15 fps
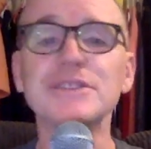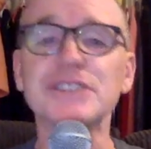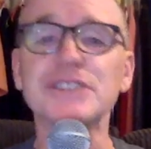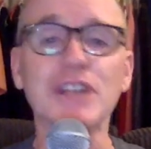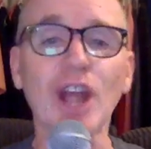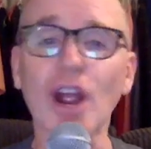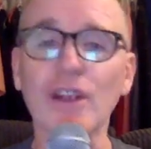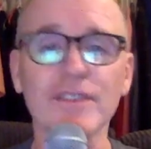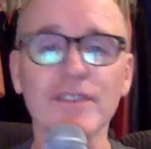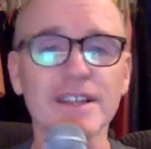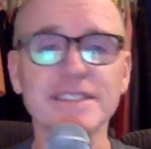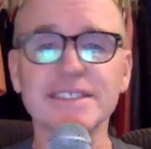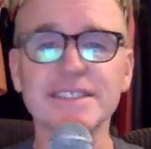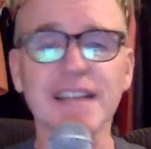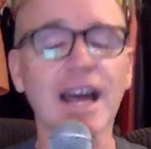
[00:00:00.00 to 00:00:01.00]

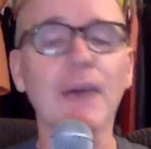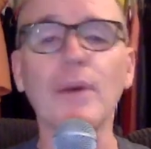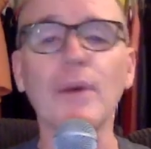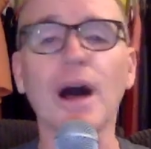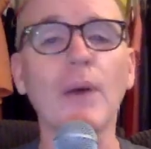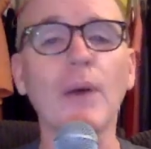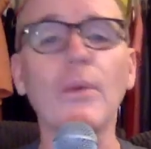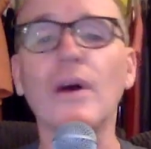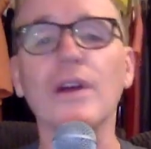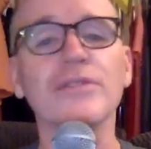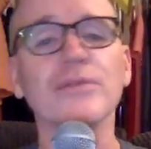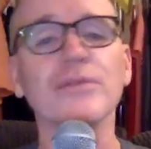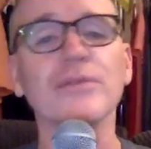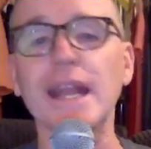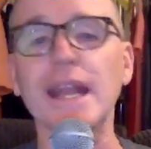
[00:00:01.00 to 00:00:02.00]
nervous. I'll walk
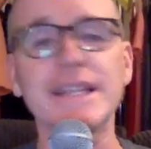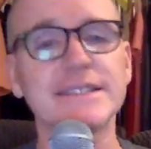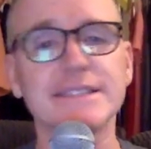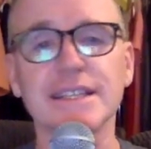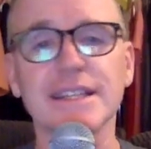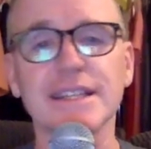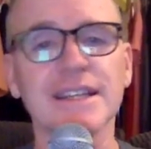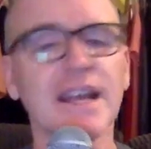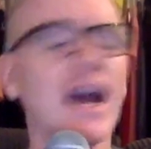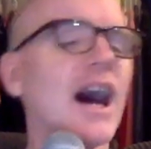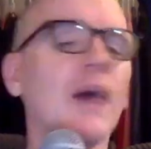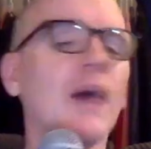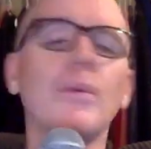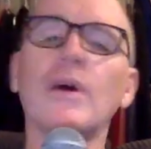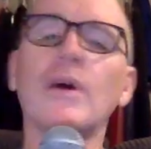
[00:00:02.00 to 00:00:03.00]
through any city.
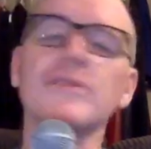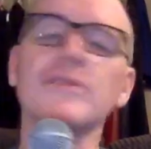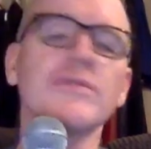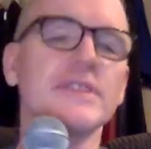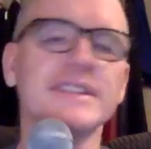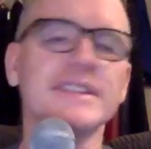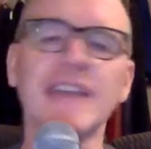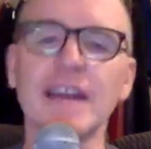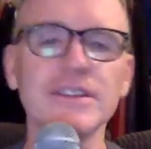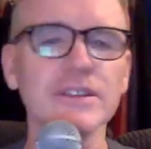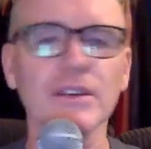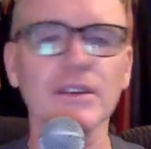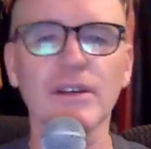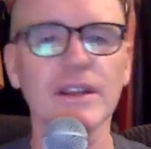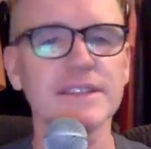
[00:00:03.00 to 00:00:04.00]
I'll walk through the
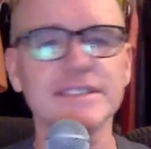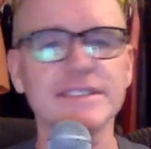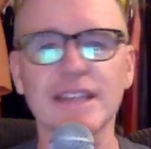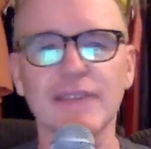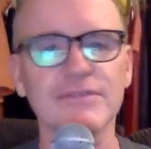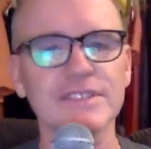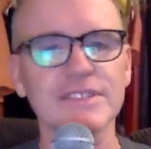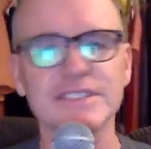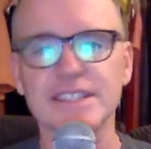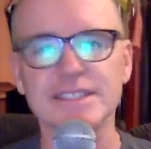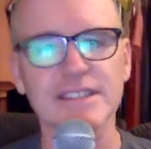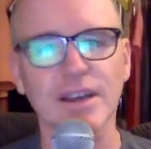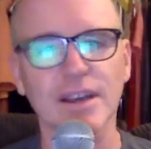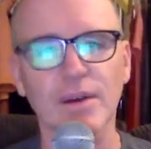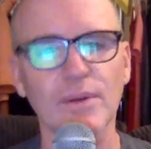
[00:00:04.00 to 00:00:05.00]
Tenderloin in San
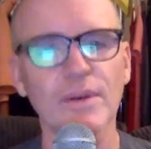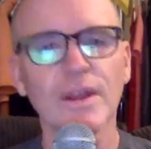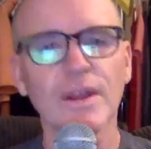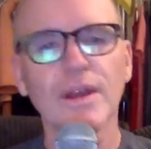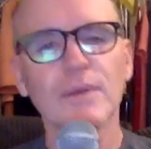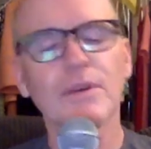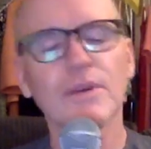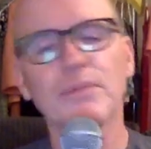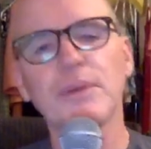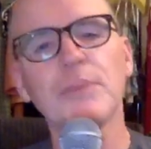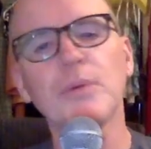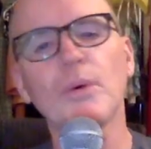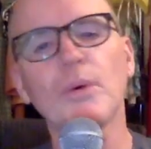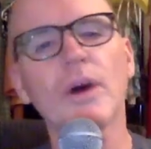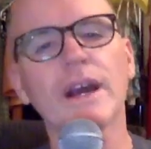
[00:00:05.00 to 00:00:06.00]
Francisco with
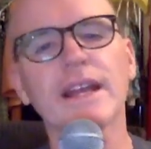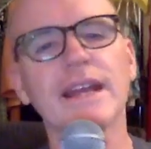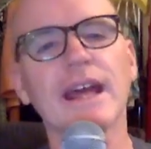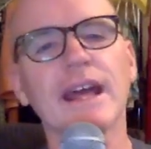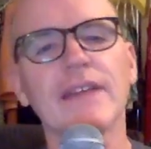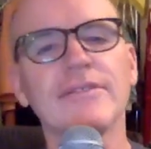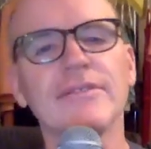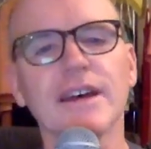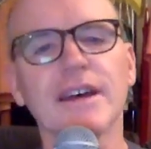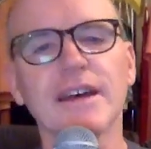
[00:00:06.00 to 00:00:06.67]
people walking out of